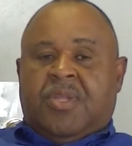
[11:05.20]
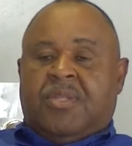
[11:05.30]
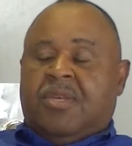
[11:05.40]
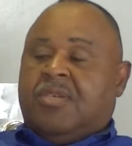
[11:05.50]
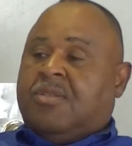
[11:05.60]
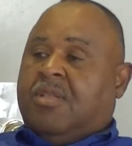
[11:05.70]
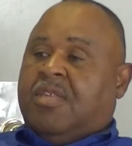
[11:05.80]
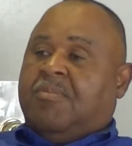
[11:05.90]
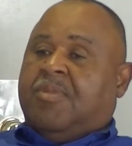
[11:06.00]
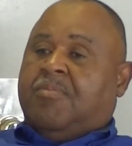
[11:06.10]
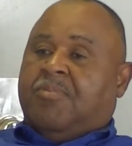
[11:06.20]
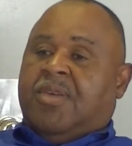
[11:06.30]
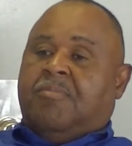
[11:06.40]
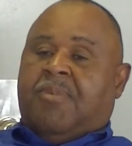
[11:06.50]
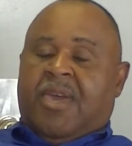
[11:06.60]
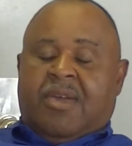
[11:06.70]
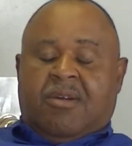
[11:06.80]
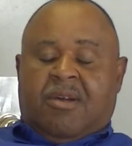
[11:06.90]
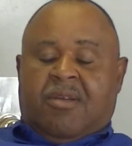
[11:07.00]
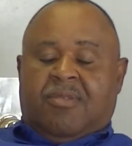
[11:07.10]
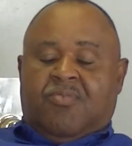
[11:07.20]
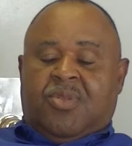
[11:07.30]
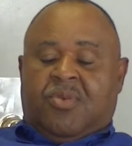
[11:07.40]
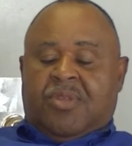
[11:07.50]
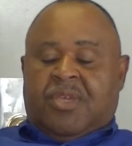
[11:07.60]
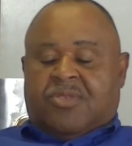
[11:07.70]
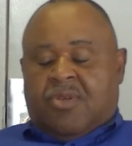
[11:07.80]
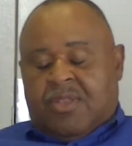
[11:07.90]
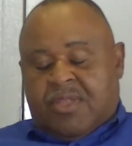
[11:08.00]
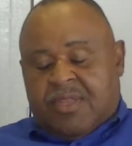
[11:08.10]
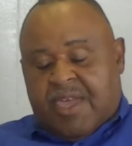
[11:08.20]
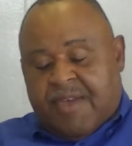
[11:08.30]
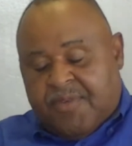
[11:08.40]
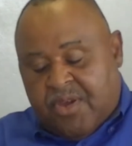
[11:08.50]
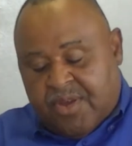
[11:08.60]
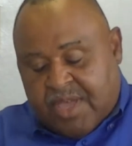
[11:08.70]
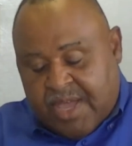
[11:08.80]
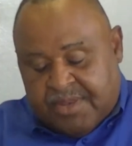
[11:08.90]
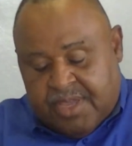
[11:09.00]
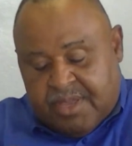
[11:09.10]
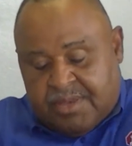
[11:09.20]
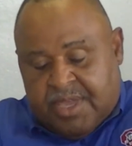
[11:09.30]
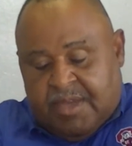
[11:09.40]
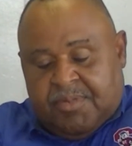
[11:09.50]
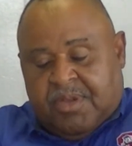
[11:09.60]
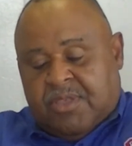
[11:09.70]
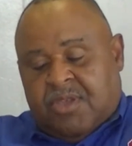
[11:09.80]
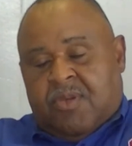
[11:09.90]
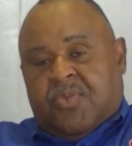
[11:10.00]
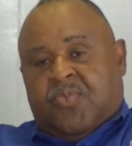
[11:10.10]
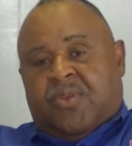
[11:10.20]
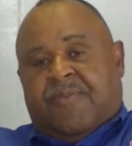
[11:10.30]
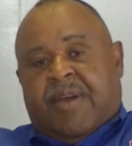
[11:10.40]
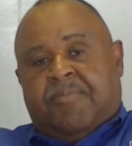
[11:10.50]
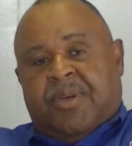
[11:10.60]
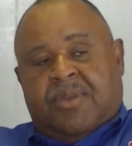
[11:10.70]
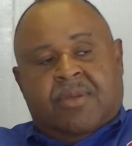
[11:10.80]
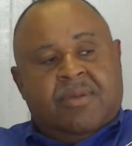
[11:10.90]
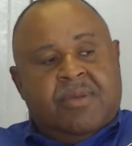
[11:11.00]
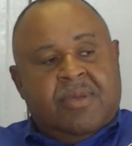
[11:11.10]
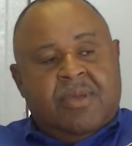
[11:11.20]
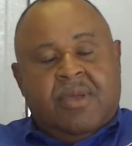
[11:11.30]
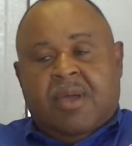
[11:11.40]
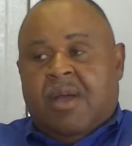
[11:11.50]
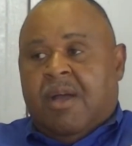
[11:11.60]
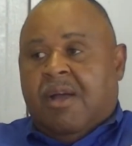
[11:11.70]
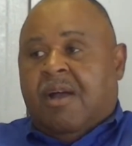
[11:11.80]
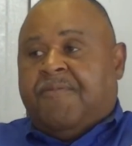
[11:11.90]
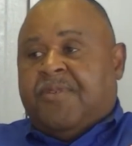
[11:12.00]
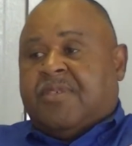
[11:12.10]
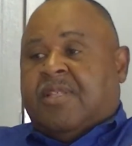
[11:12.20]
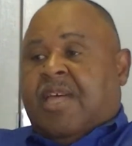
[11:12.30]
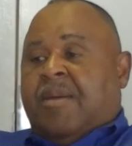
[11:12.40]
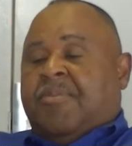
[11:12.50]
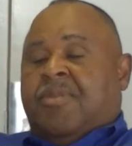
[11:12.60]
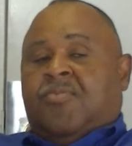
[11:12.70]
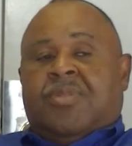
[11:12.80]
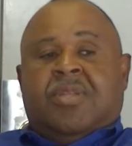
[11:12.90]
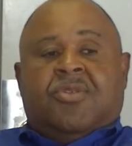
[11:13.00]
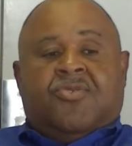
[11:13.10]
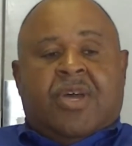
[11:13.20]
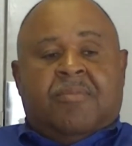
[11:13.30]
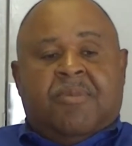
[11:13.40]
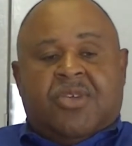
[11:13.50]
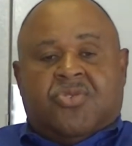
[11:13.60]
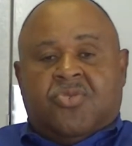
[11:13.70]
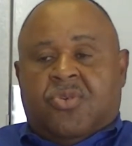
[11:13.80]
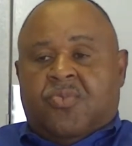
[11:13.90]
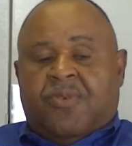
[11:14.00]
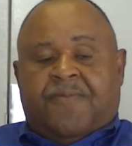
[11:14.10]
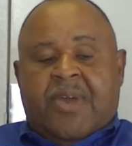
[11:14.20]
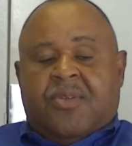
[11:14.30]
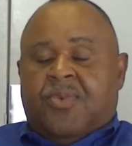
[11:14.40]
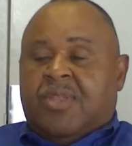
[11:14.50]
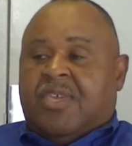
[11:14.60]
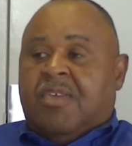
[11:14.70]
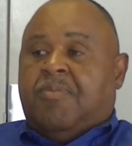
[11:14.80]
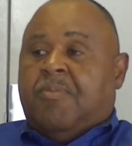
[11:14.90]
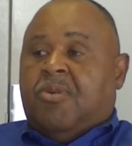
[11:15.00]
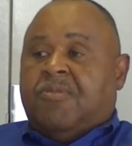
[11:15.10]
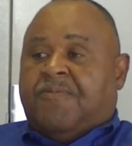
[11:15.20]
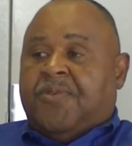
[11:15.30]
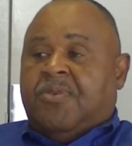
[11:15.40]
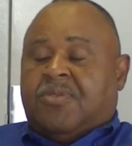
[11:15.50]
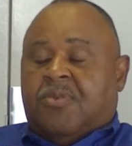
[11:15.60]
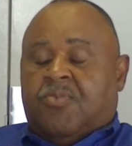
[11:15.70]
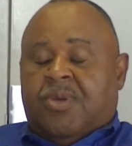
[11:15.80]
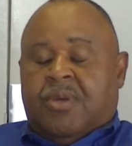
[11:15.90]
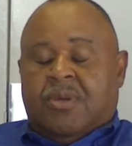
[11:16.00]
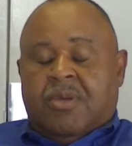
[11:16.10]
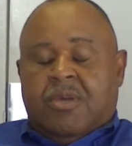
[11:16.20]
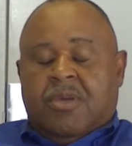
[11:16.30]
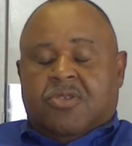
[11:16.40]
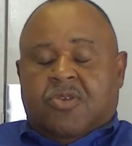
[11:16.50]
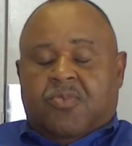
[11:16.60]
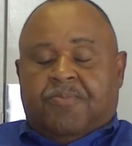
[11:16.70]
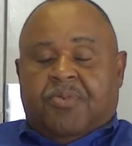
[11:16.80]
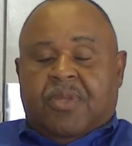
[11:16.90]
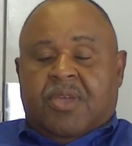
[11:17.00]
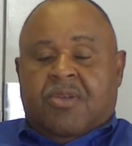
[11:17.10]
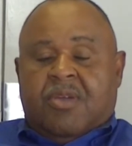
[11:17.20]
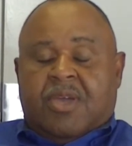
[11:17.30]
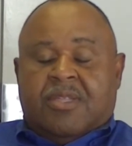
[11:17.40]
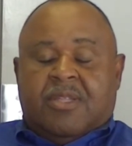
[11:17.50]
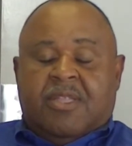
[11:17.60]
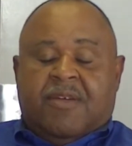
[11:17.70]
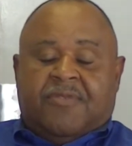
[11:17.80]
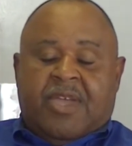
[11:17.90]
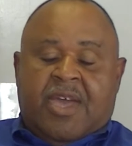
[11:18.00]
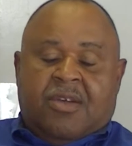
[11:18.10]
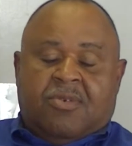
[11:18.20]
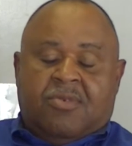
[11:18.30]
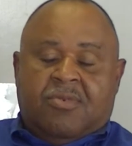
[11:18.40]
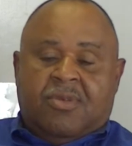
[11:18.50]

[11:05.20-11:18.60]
addition of Neiman being back. We don't necessarily need to have Eric out there now, because Eric was one of our better offensive linemen. We need to try to make sure that we find a way to keep him on the field somewhere. So if we put Eric at the left tackle,